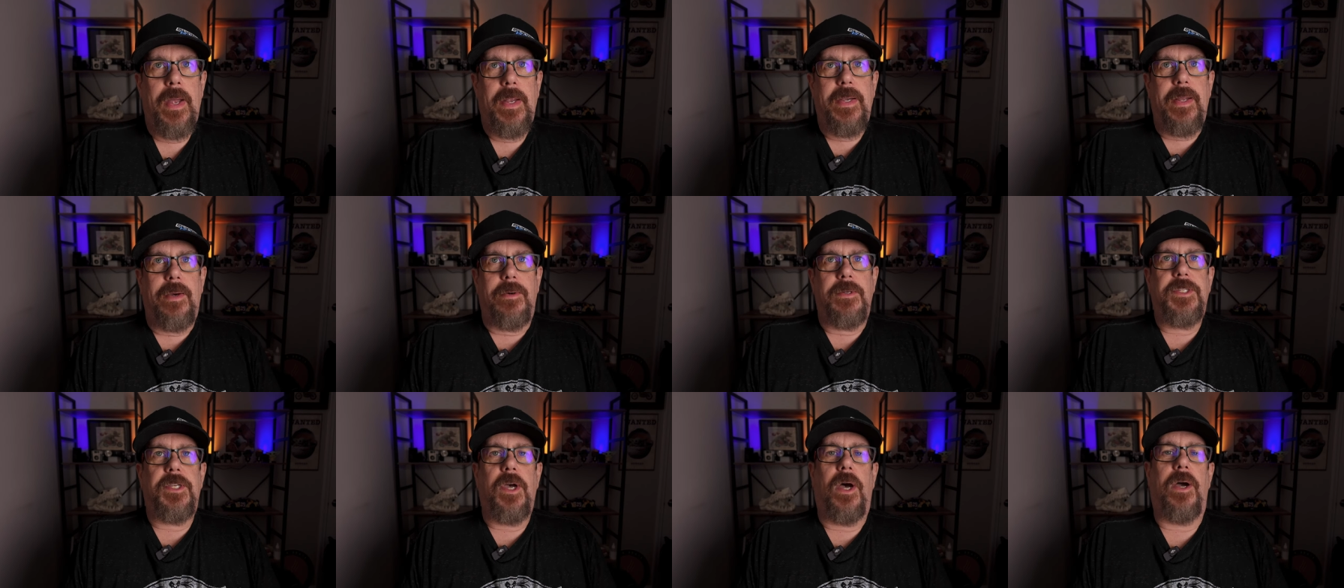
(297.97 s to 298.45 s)

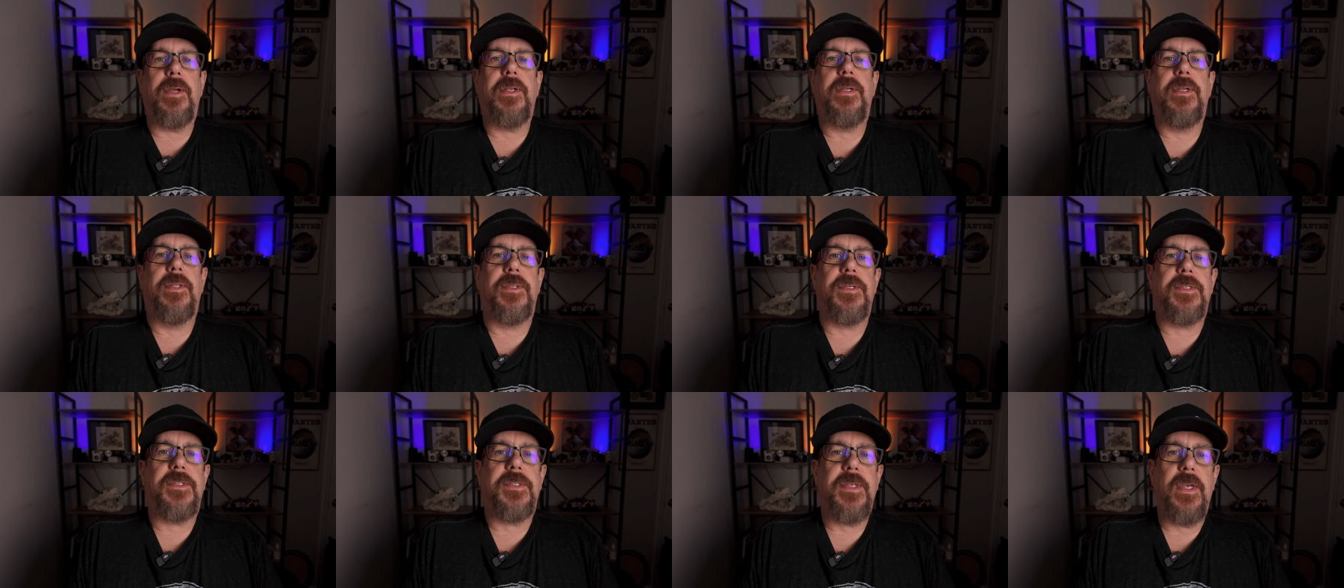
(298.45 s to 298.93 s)
Now, in talking
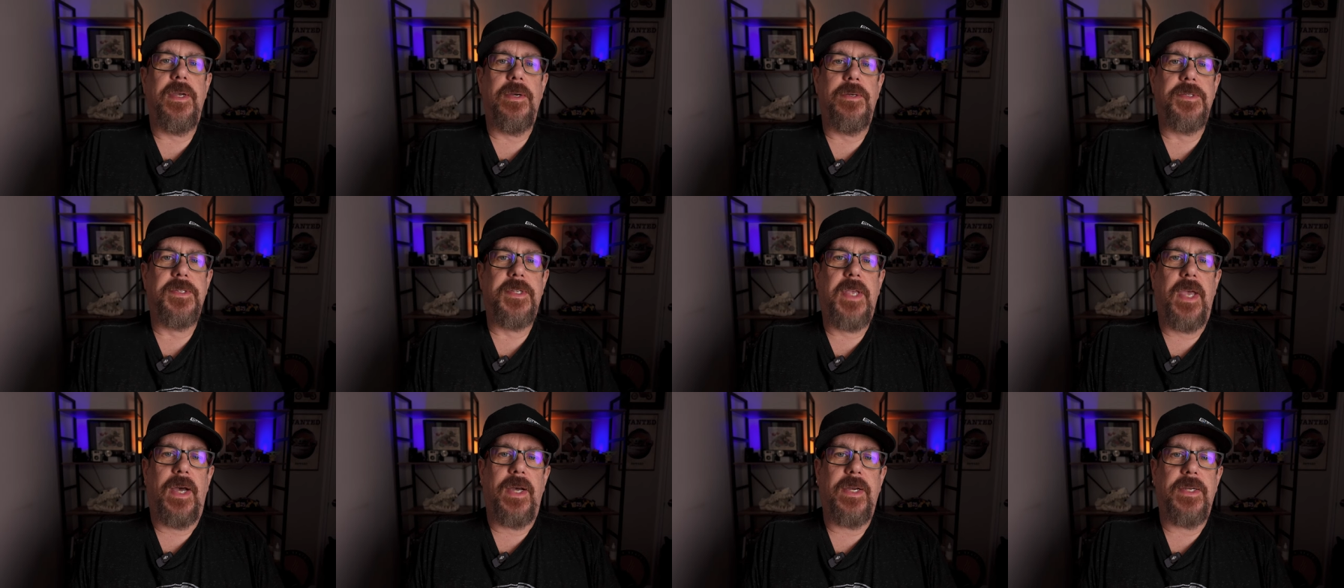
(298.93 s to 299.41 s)
to the
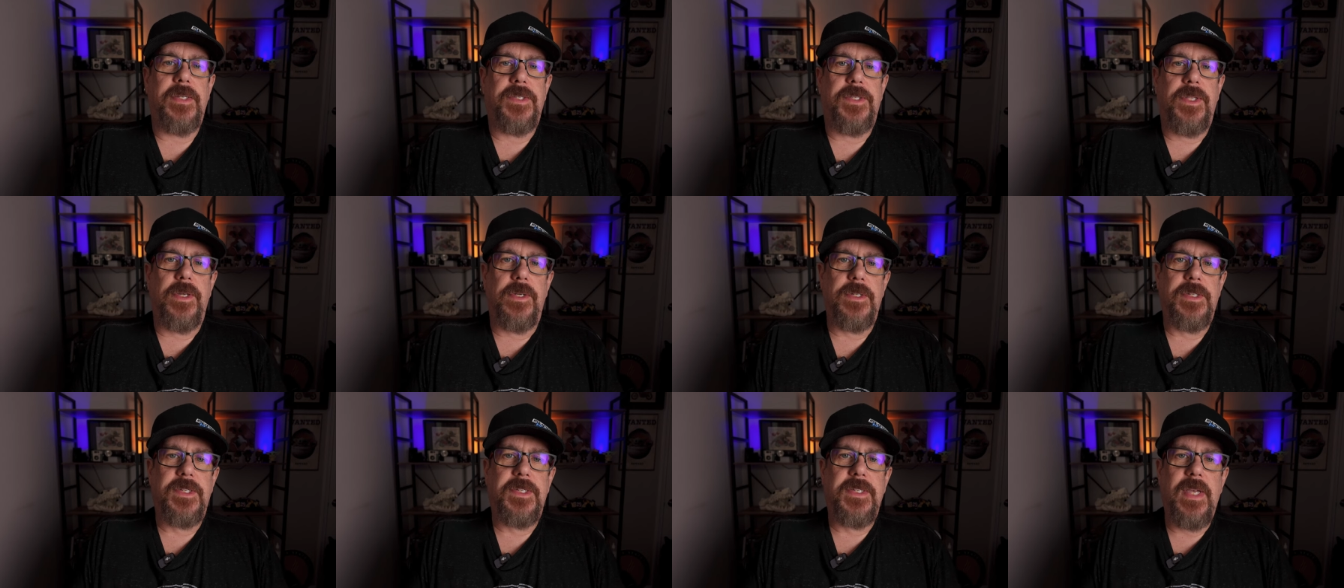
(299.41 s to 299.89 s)
sales guys,
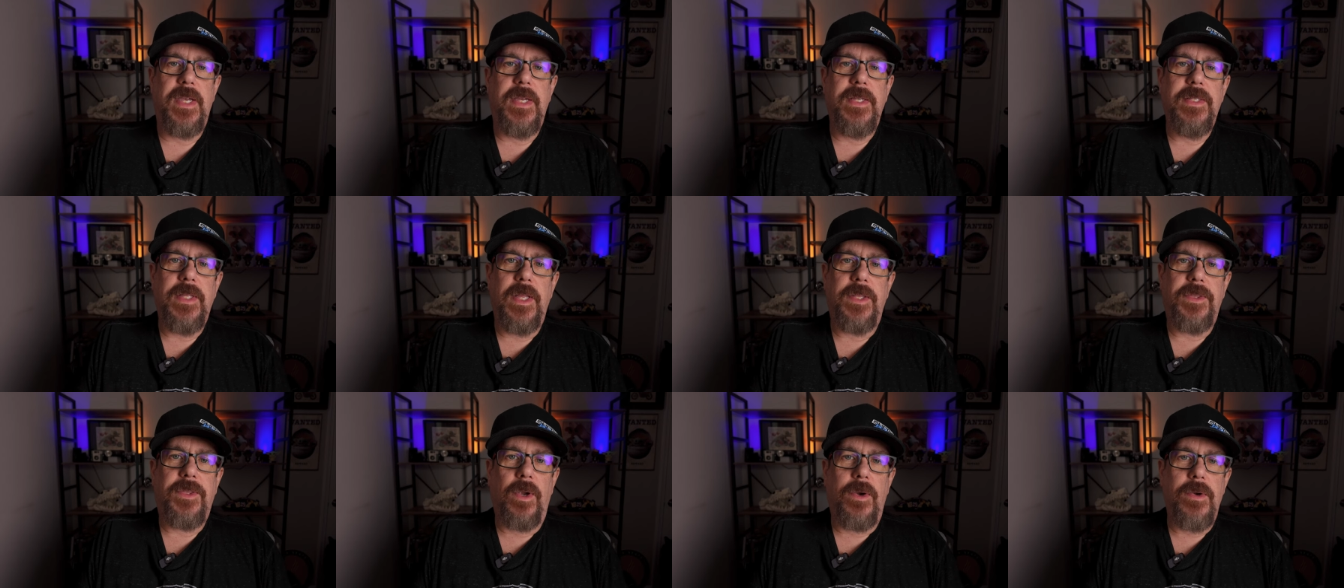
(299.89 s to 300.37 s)
they're saying
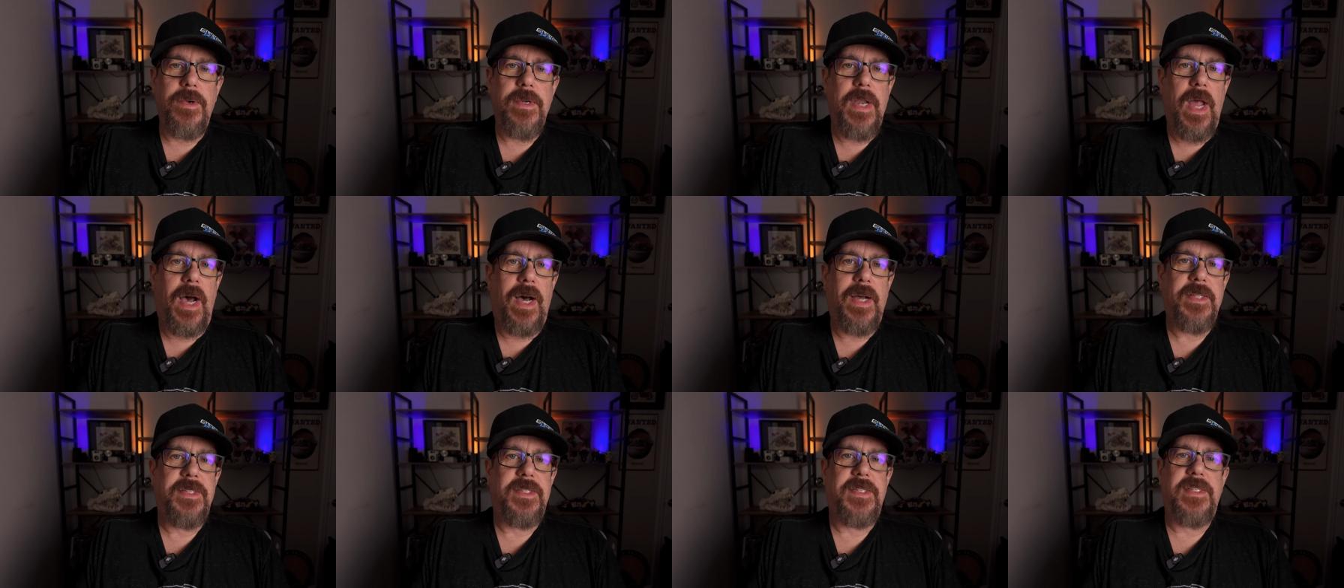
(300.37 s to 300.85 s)
that they're
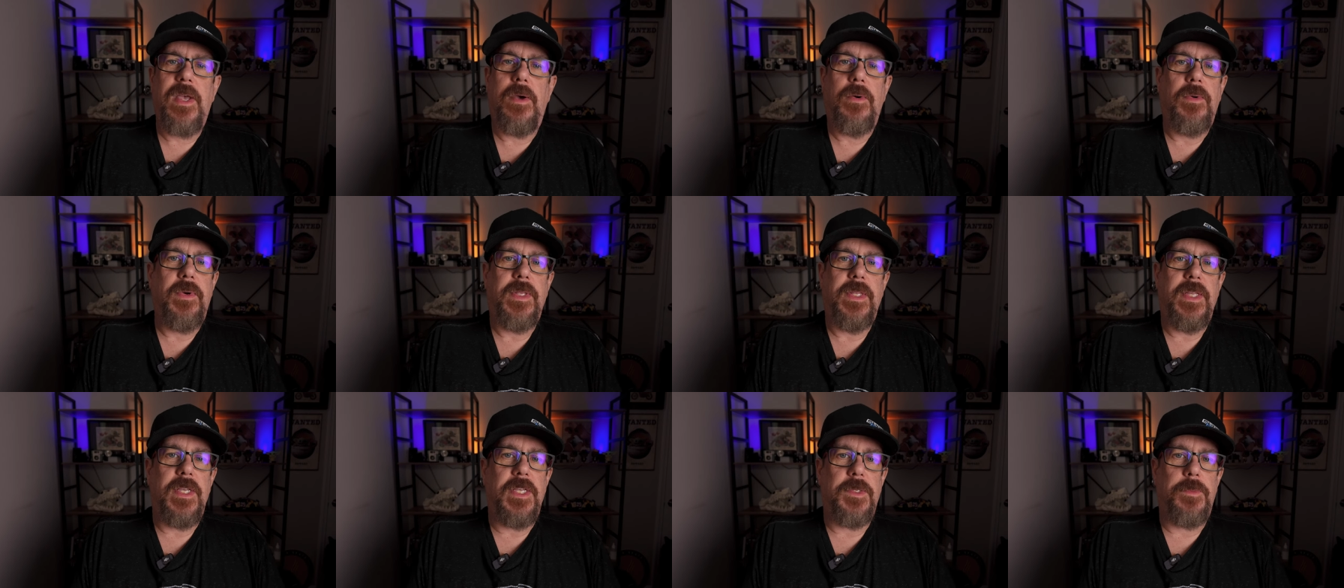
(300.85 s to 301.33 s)
not
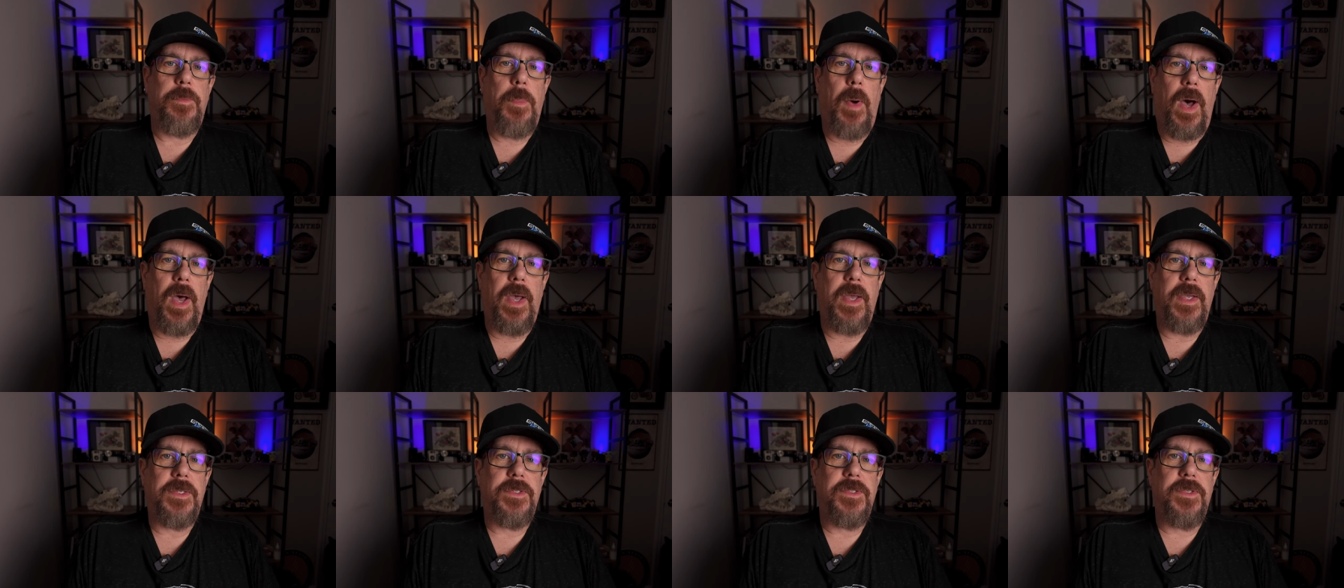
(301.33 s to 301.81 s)
selling these
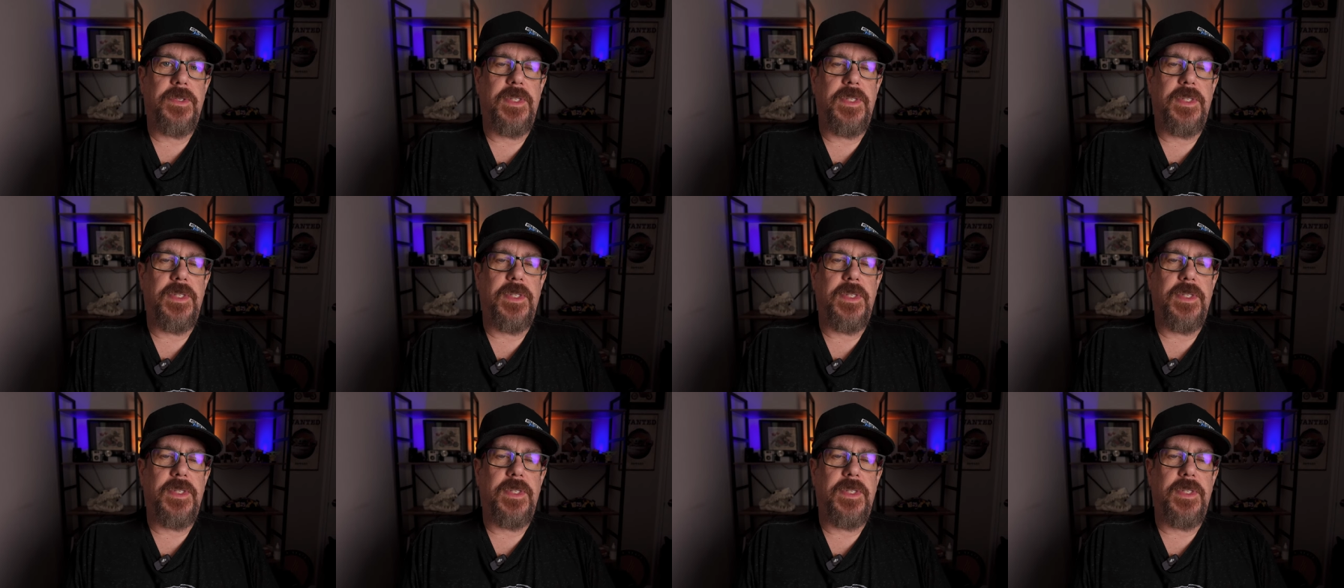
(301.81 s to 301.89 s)
bikes.